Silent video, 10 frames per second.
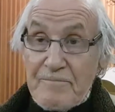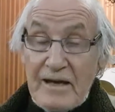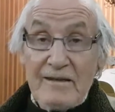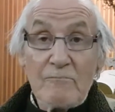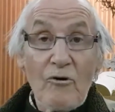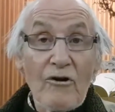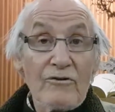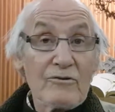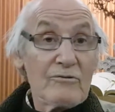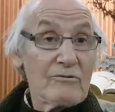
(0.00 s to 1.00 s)
And the more
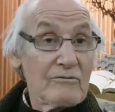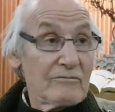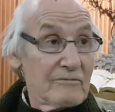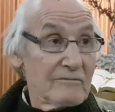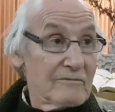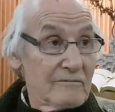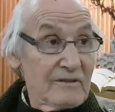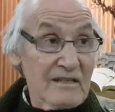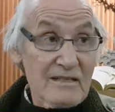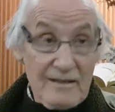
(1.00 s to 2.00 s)
you
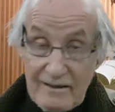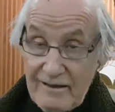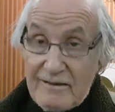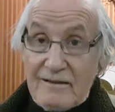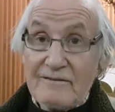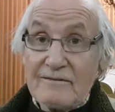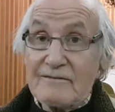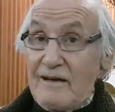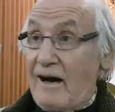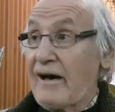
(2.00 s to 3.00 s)
distill it,
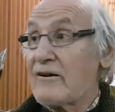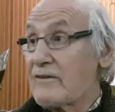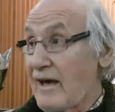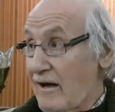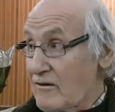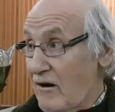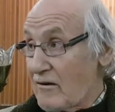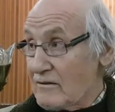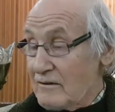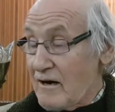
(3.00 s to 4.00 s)
the higher the
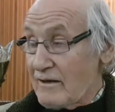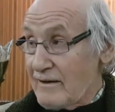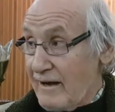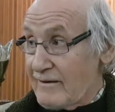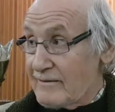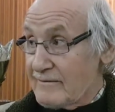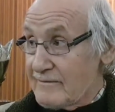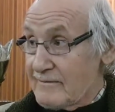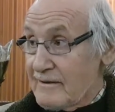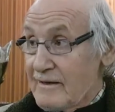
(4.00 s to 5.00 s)
alcohol content.
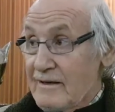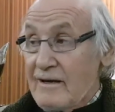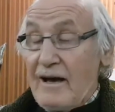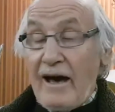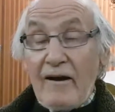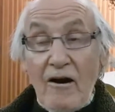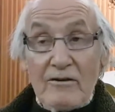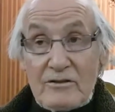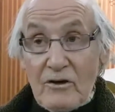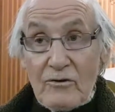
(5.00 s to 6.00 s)
And
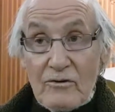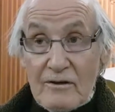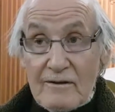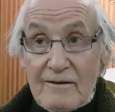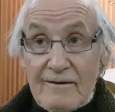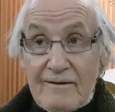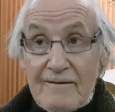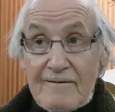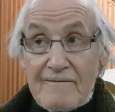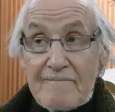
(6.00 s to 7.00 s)
also,
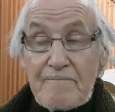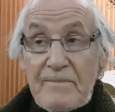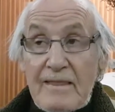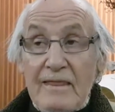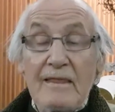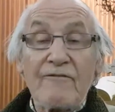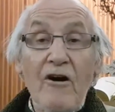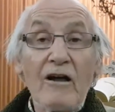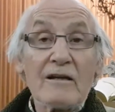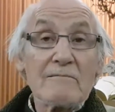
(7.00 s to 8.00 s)
the
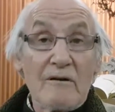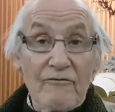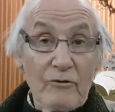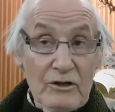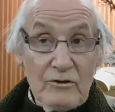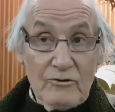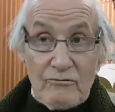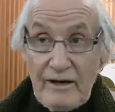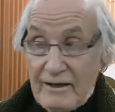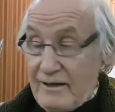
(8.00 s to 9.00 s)
volume of what you
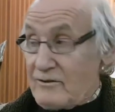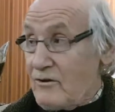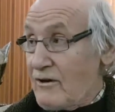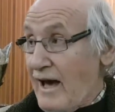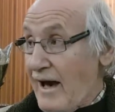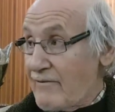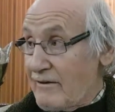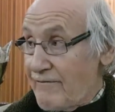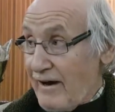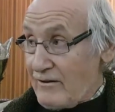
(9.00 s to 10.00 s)
drink is going to have an
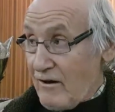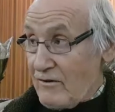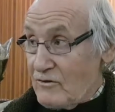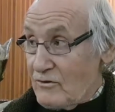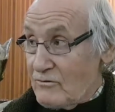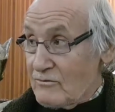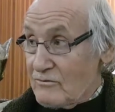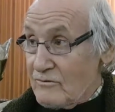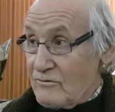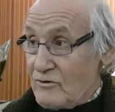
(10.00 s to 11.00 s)
effect on you.
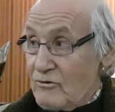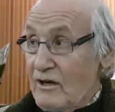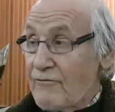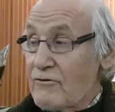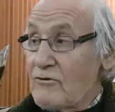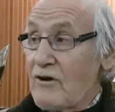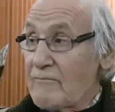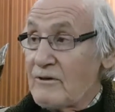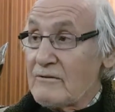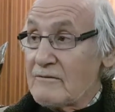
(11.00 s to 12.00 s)
So if you have
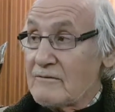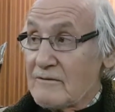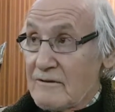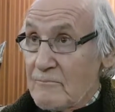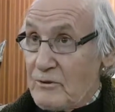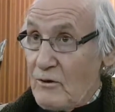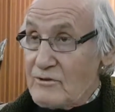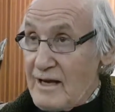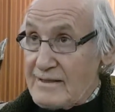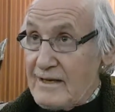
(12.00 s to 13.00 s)
been
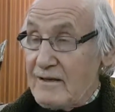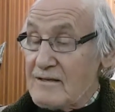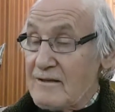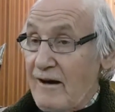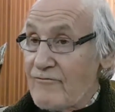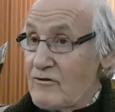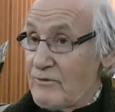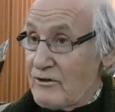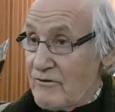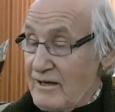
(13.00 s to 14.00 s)
processing this stuff, you've
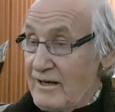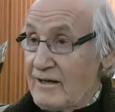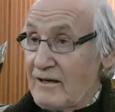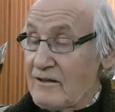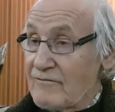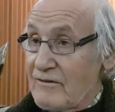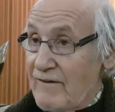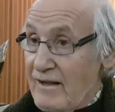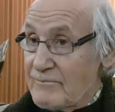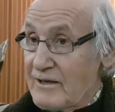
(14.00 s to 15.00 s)
been drinking it, you've
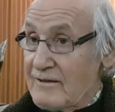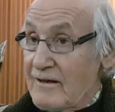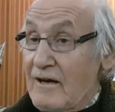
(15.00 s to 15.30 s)
developed it,